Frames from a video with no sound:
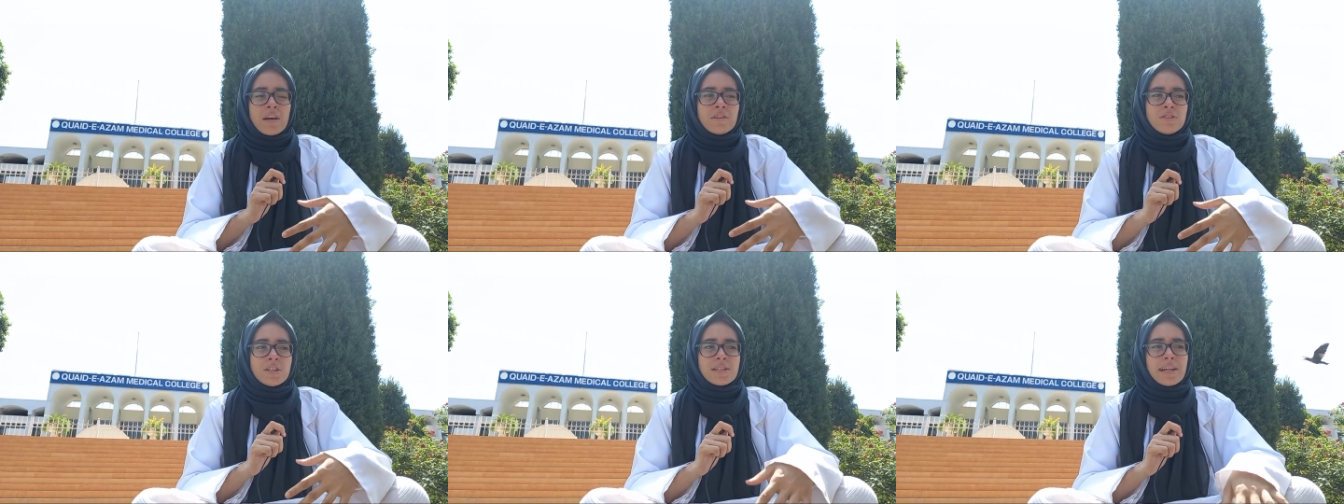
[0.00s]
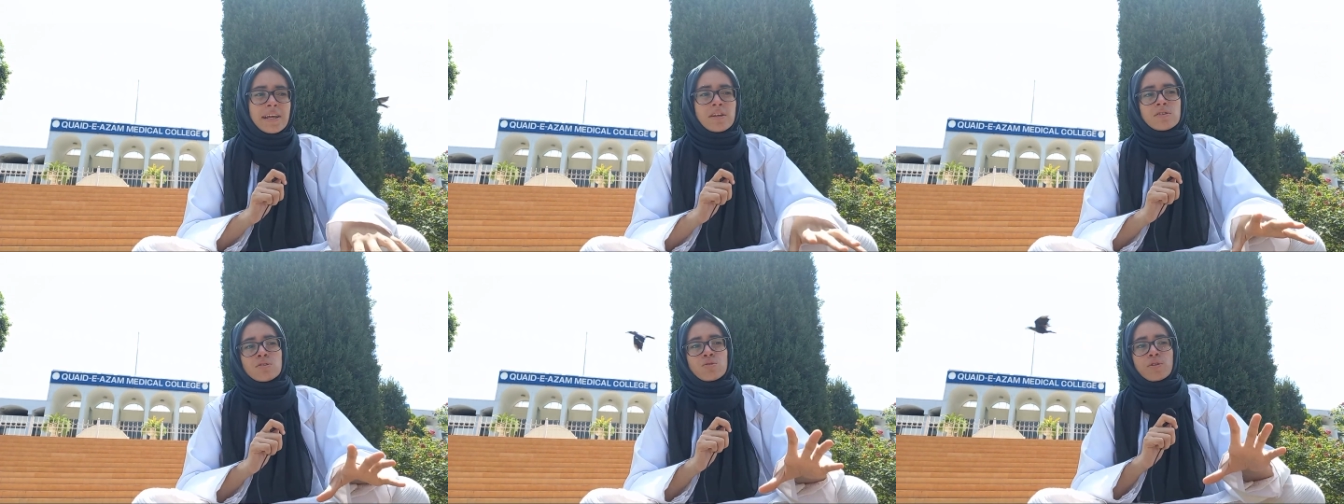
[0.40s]
Just
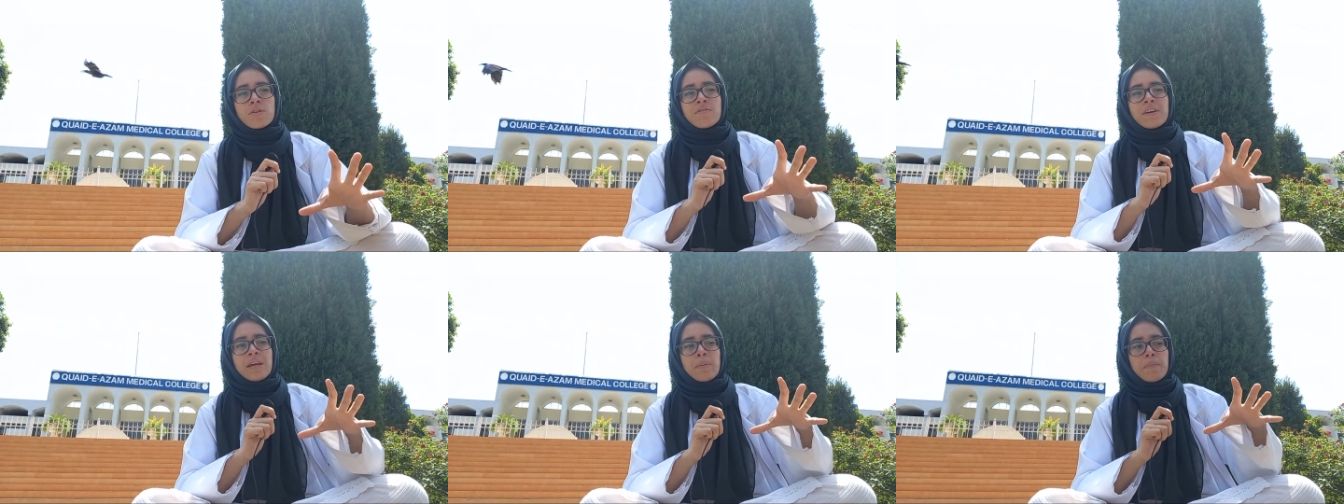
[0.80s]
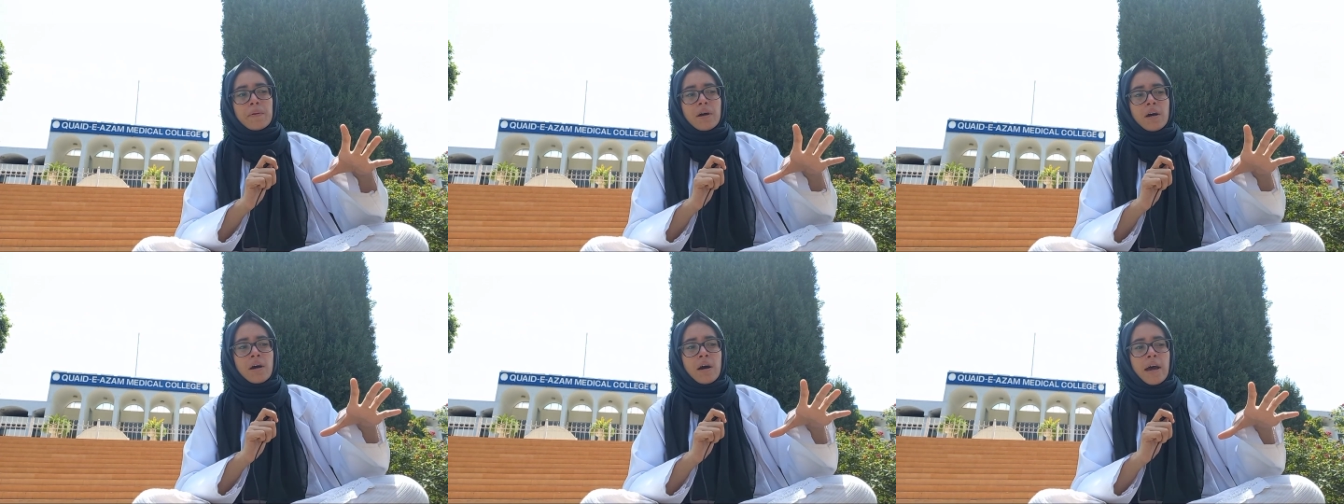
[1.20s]
like sort of keep
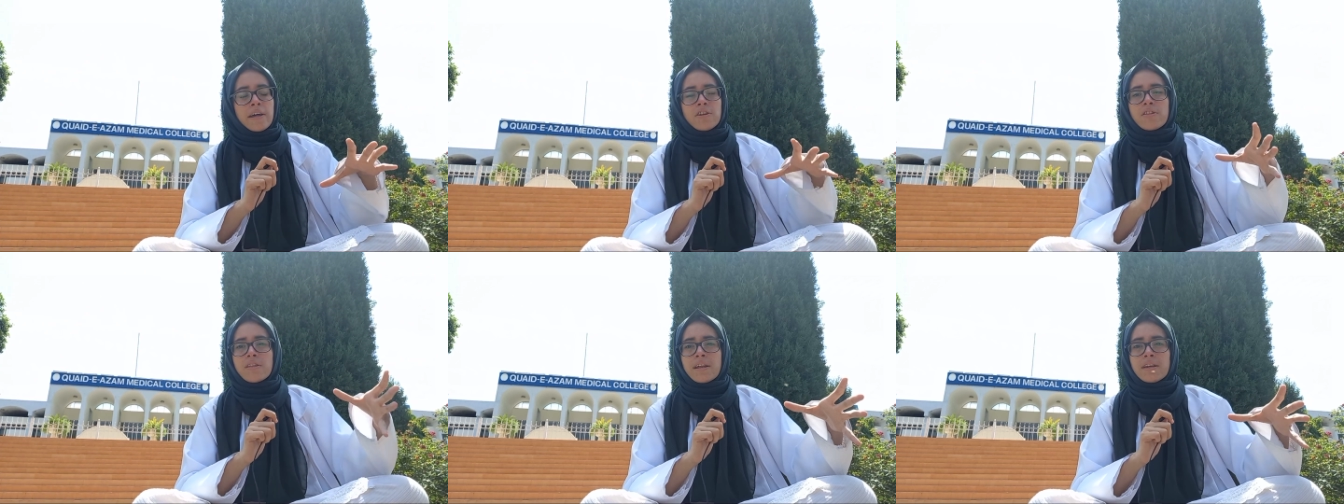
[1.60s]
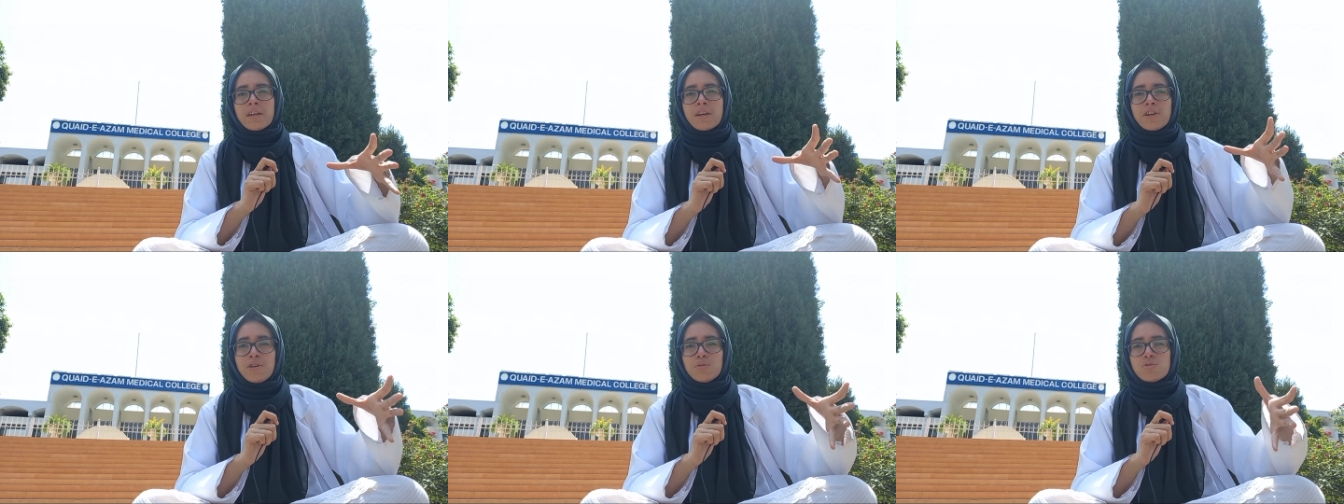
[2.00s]
uh, an
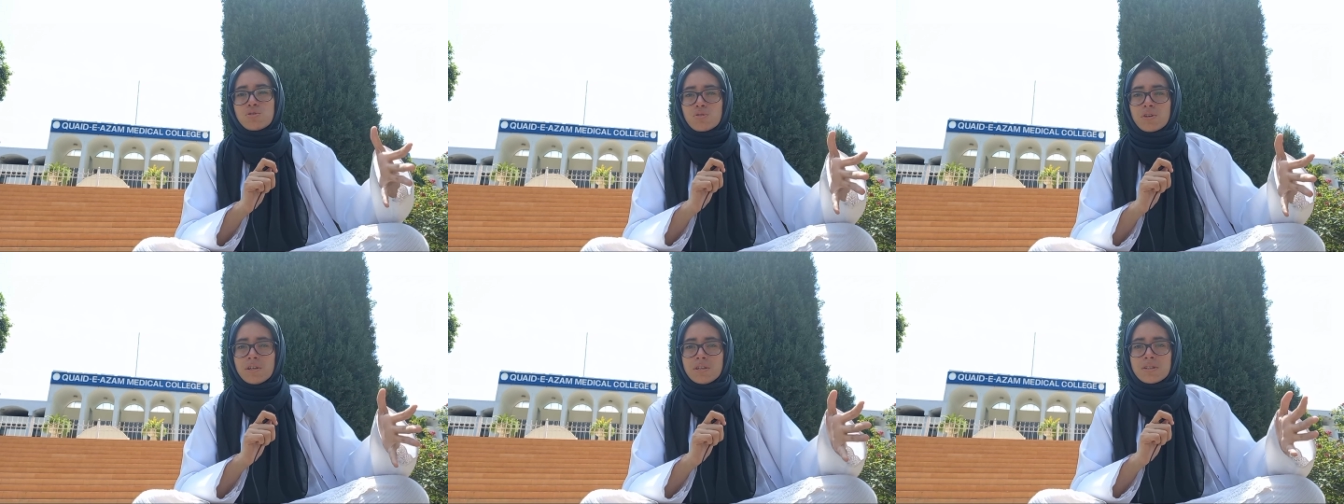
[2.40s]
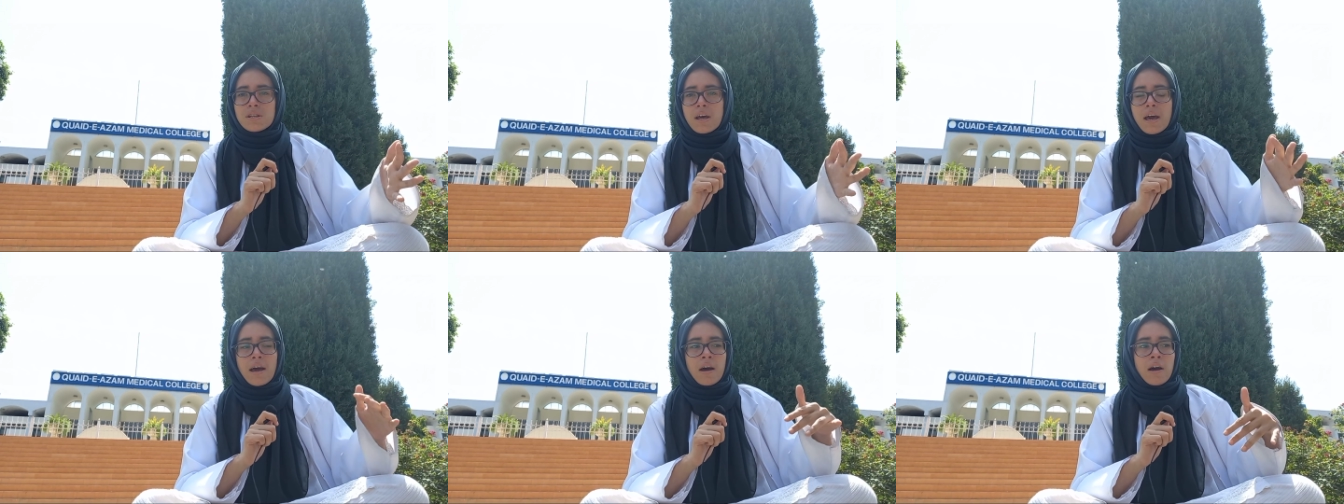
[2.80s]
authentic news source,
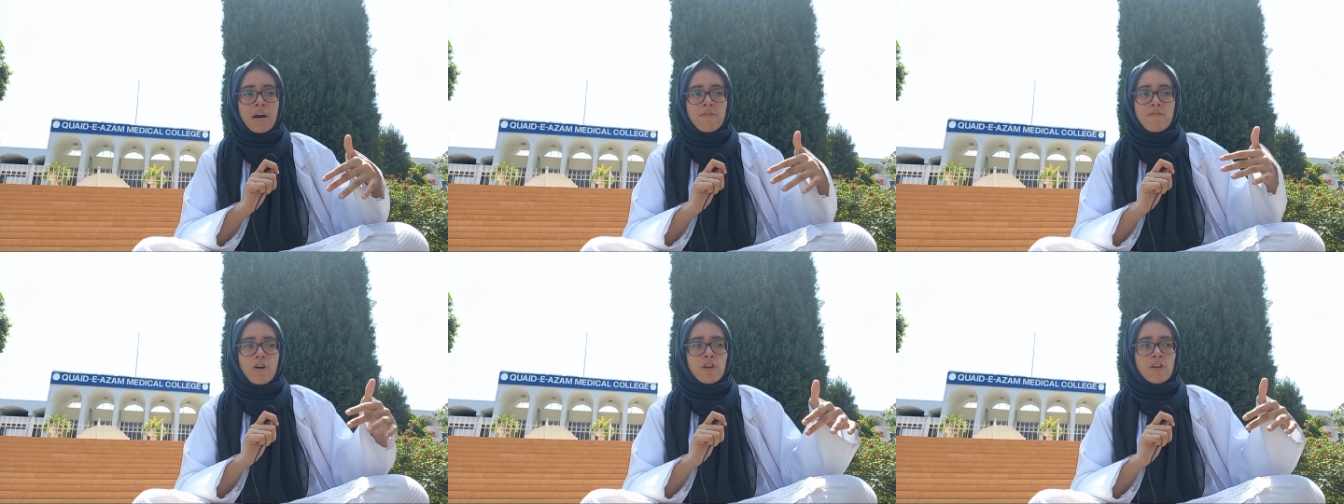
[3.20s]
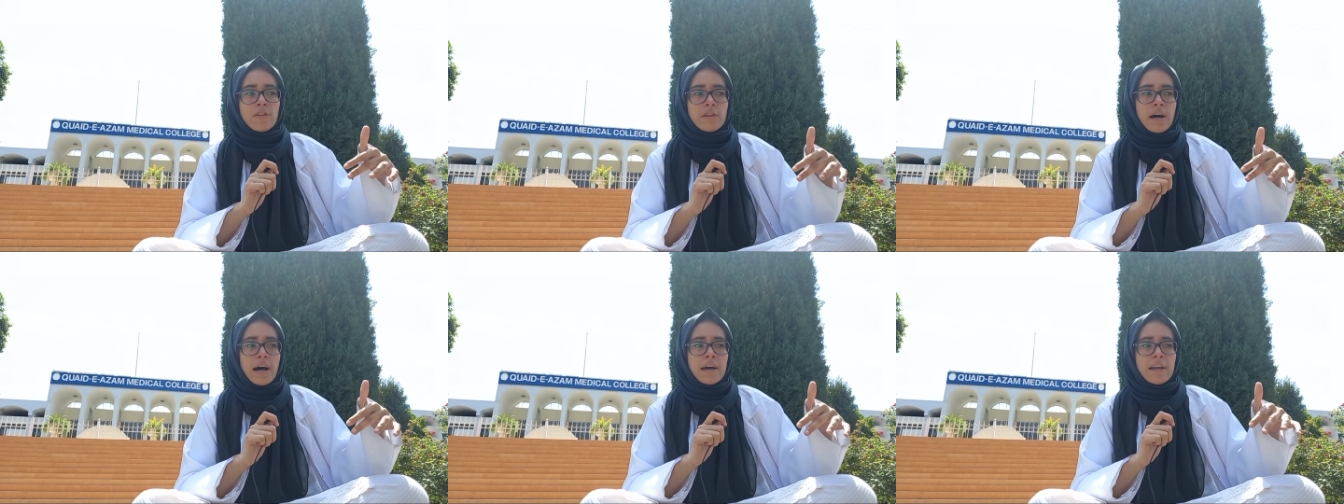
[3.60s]
uh, follow
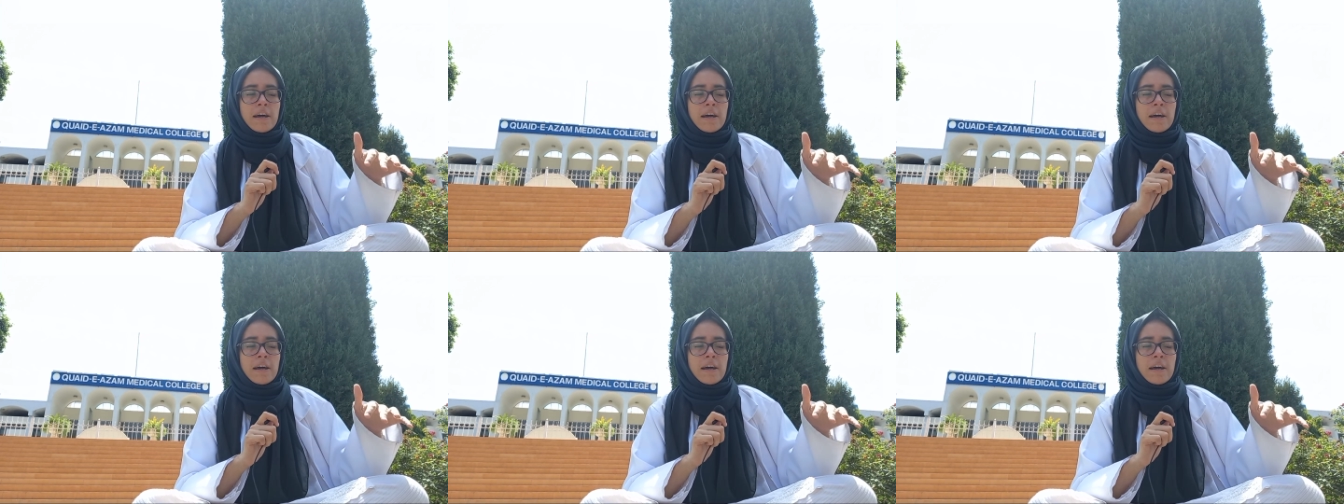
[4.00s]
that.